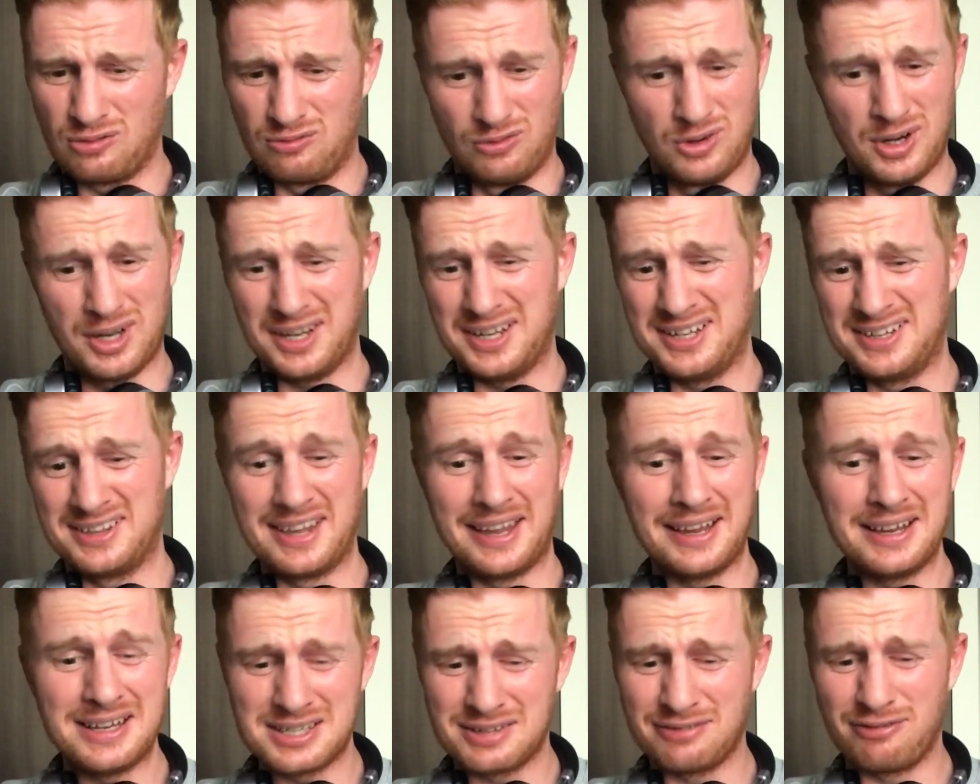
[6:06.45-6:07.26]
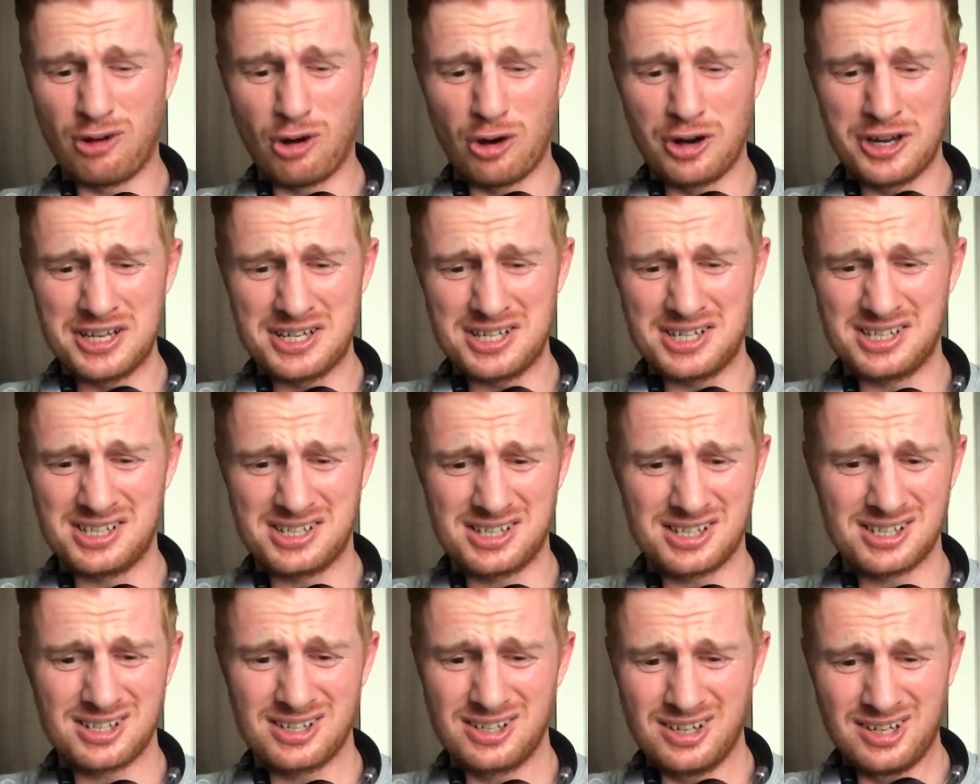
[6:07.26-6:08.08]
Really nice
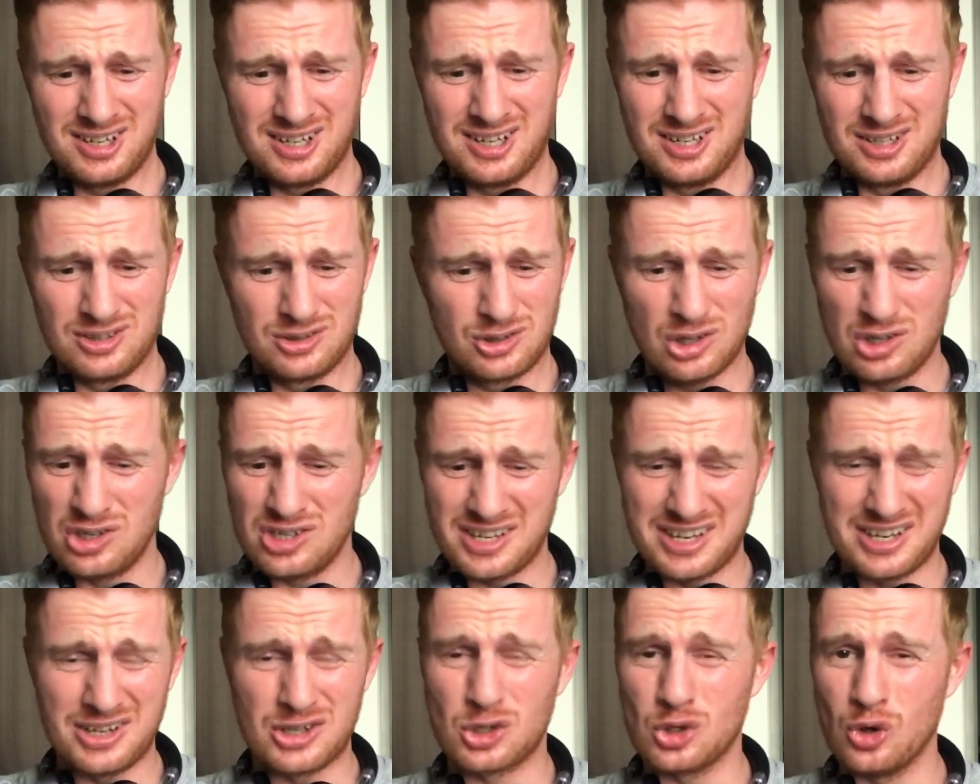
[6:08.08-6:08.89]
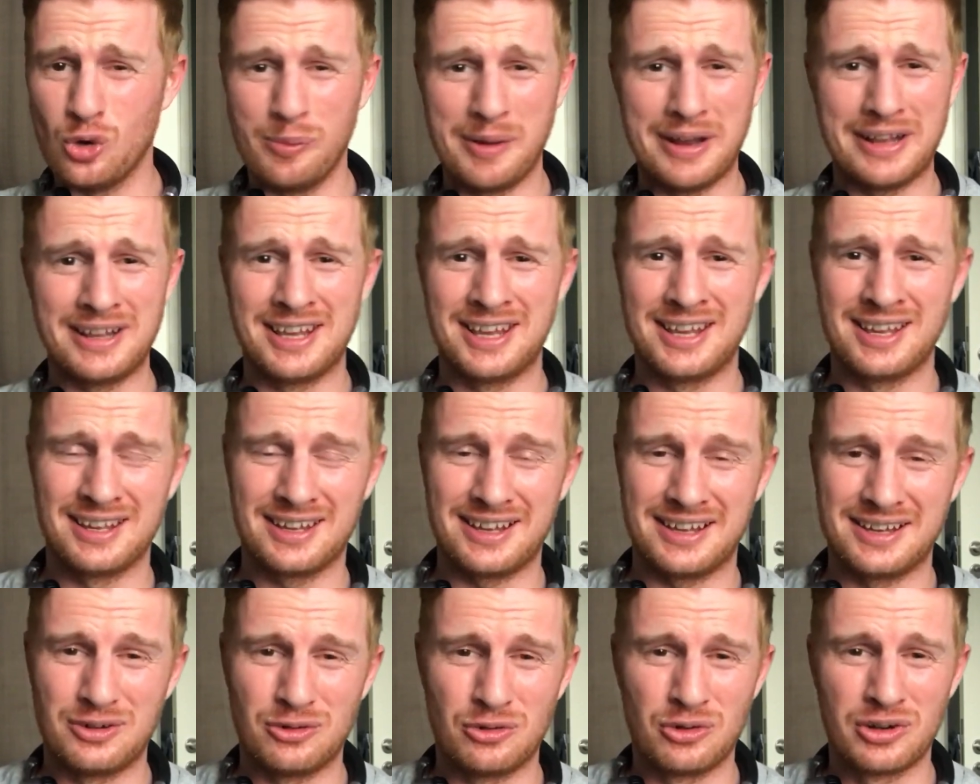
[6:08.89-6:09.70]
voice. Just like so many
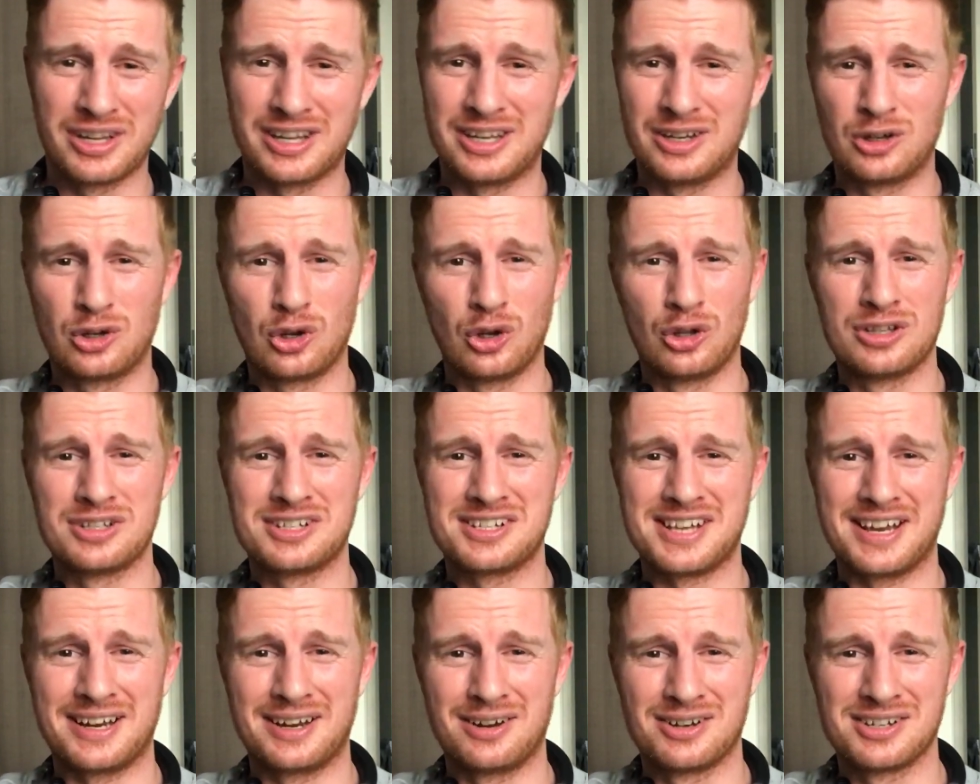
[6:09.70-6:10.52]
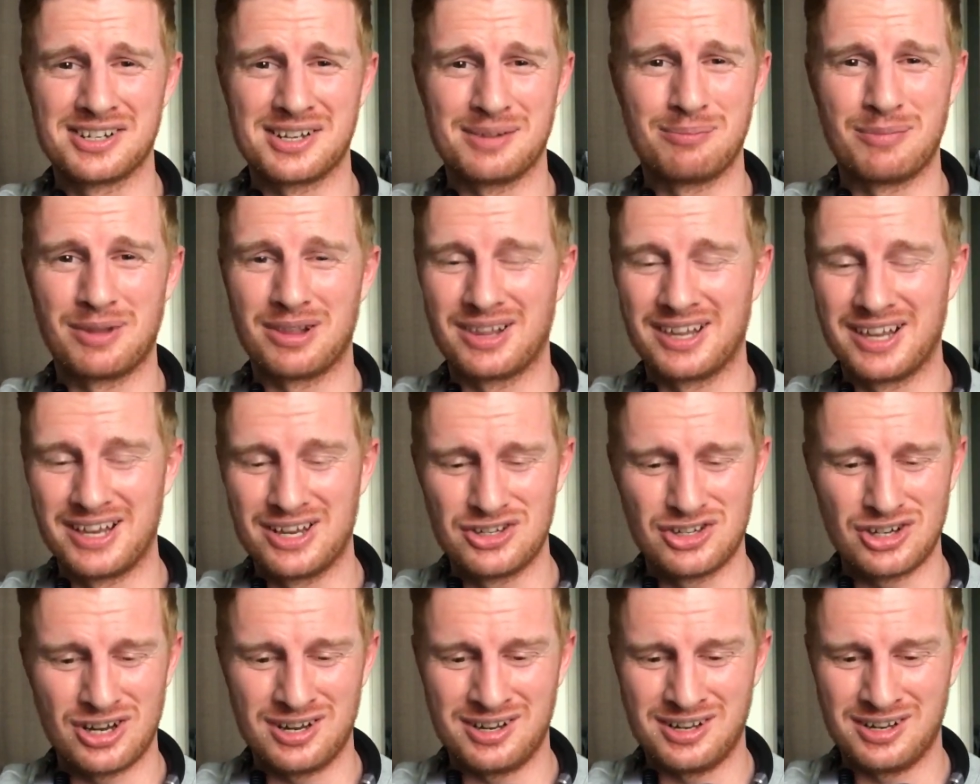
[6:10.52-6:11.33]
like really good singers in
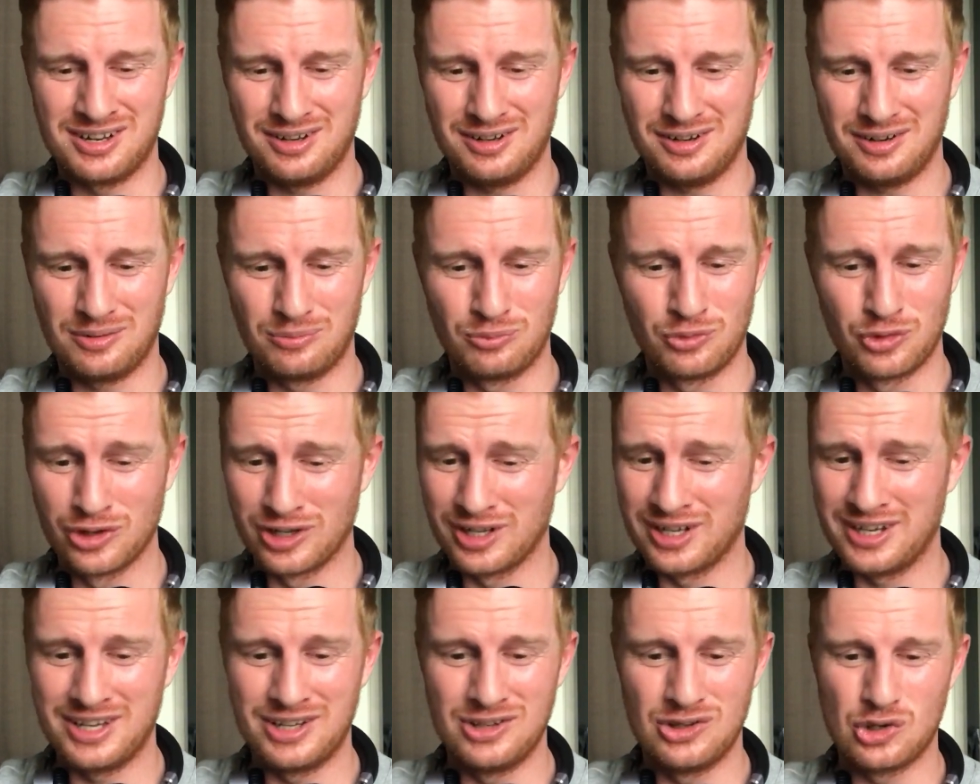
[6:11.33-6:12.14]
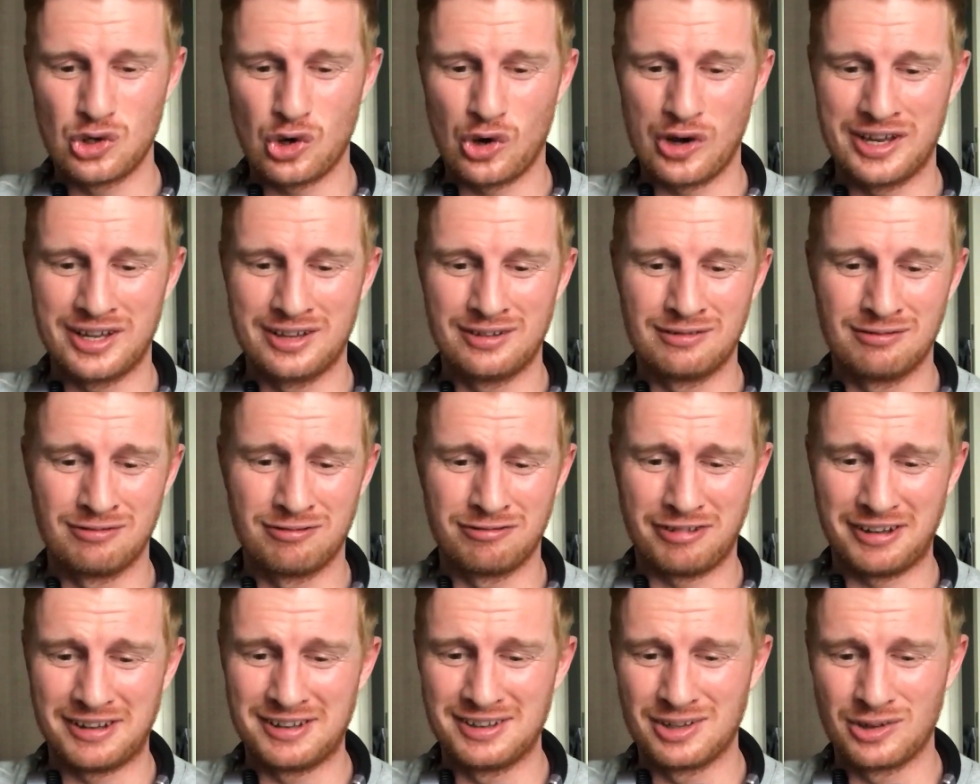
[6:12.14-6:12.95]
Malaysia. I'm really enjoying
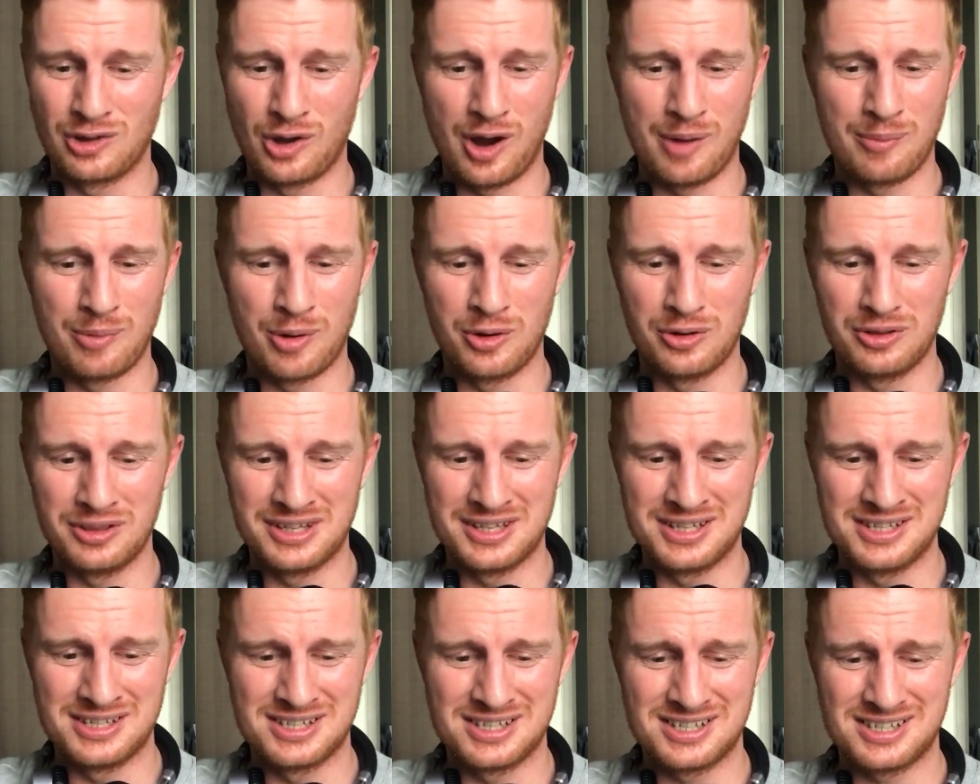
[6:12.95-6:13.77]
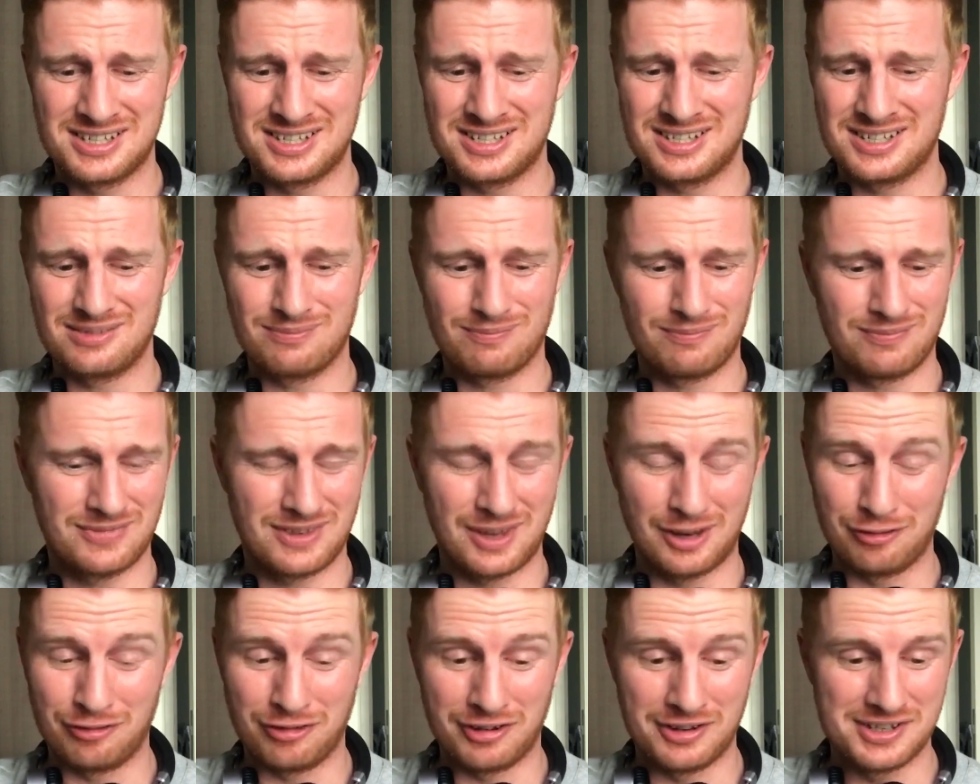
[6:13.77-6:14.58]
finding out about these
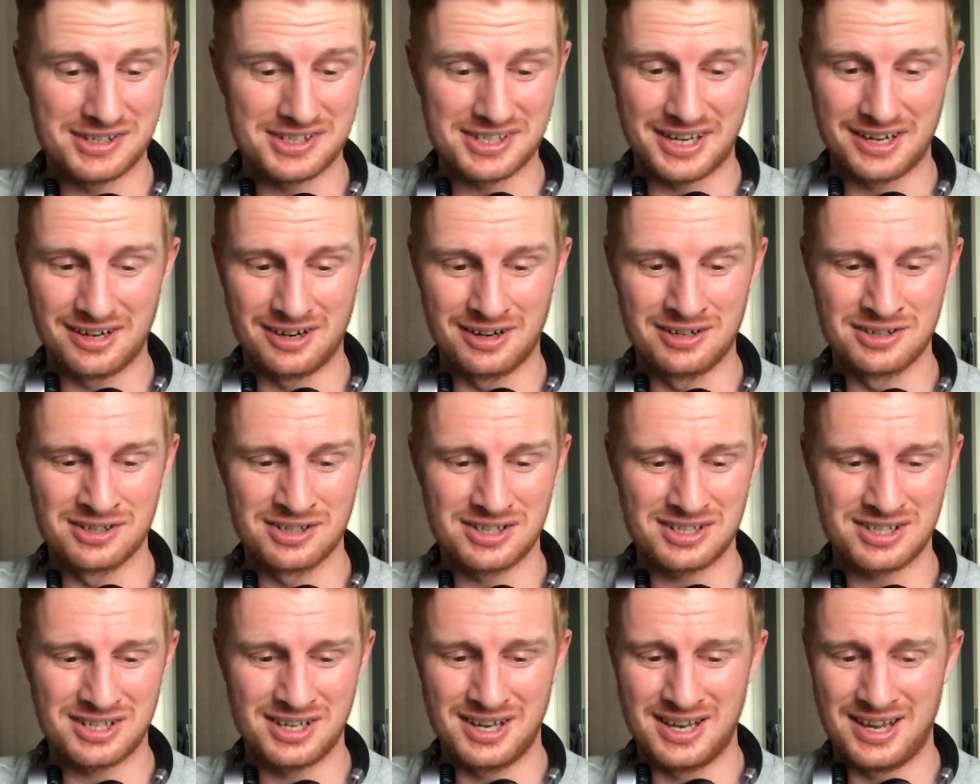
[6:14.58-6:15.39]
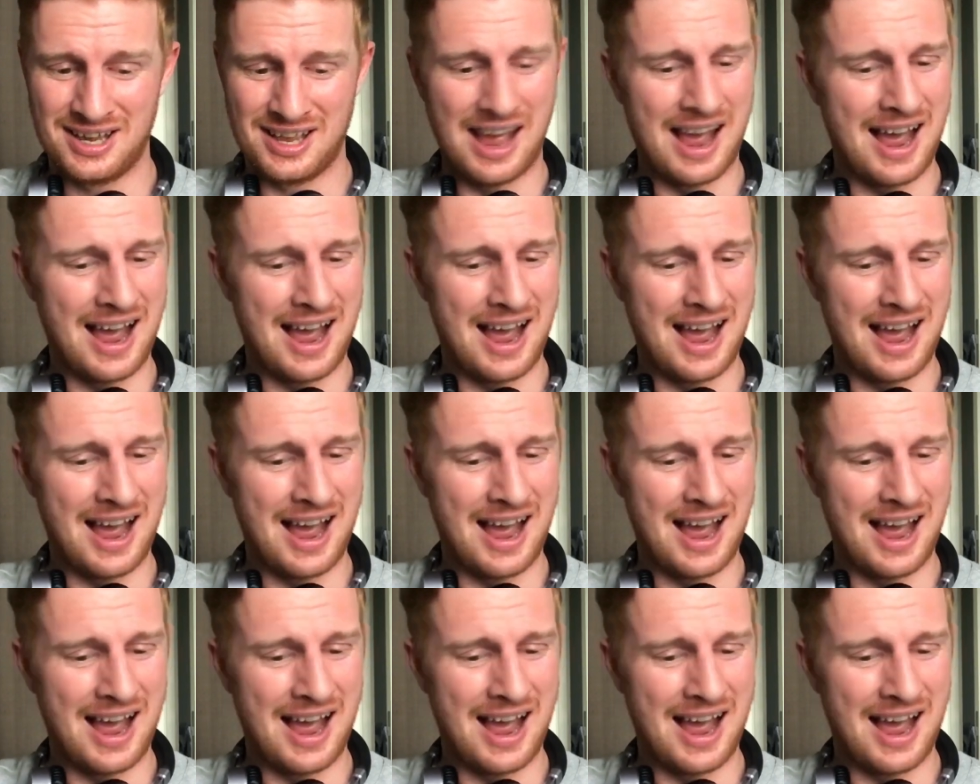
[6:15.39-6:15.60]
different singers.